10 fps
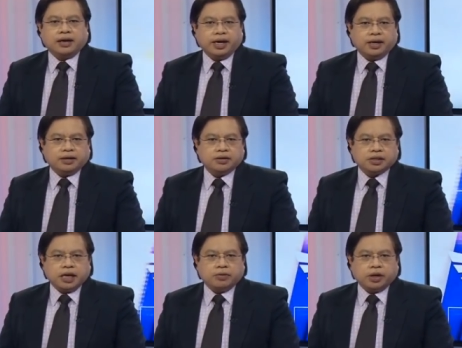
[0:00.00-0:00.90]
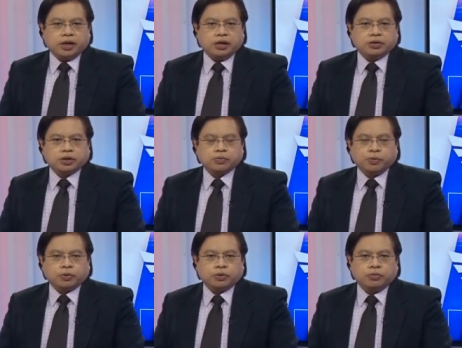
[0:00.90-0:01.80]
Lake. Detalye malaki Eagle News
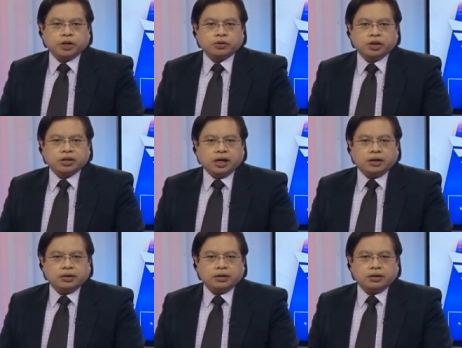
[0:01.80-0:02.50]
reporter, Big Sumintang.